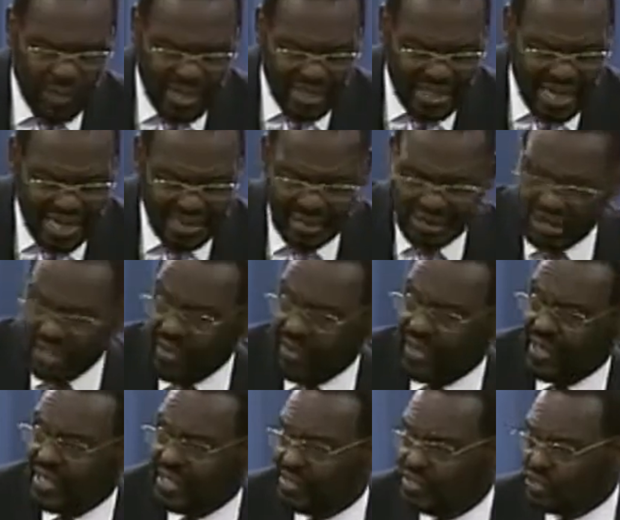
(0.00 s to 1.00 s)
we
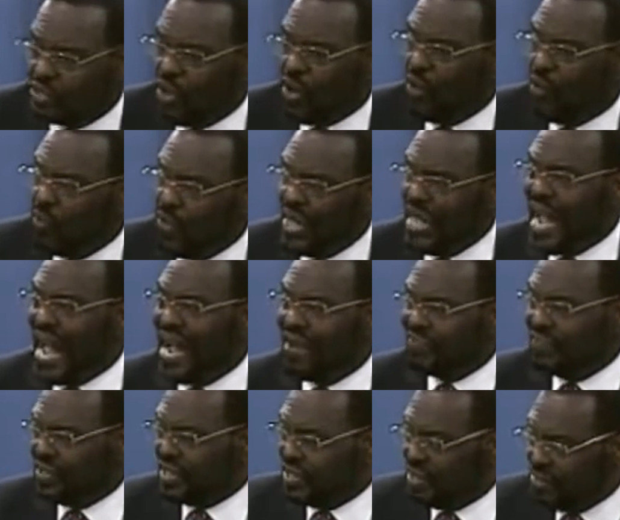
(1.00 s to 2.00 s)
Nigerians, or we
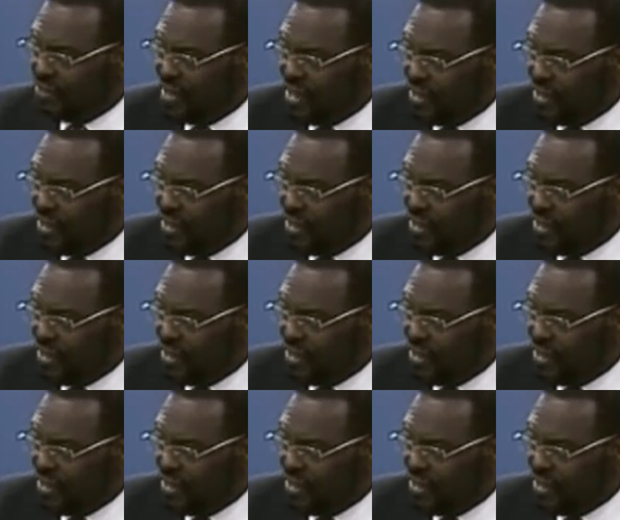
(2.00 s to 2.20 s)
African